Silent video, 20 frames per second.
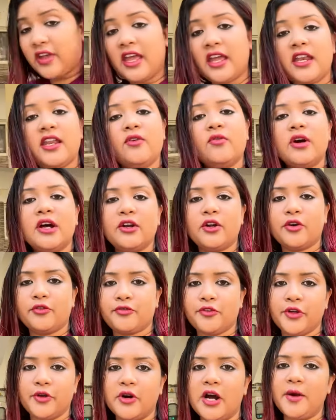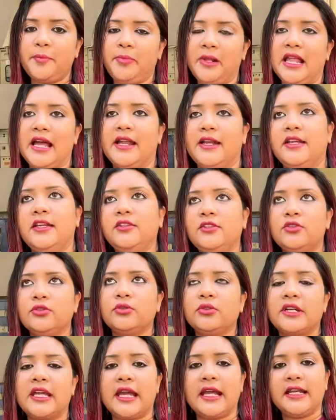anyone of you are planning to
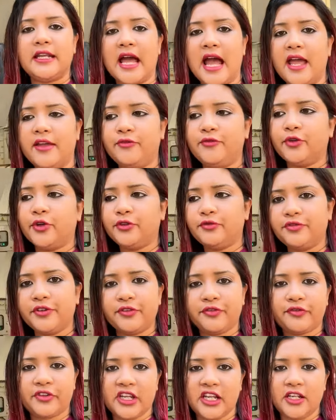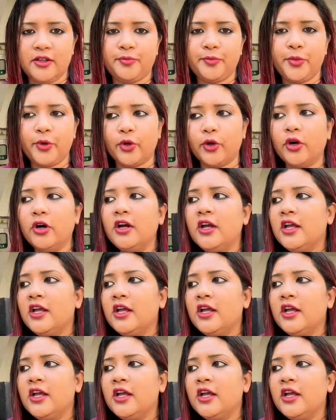get iPhone 15 Pro,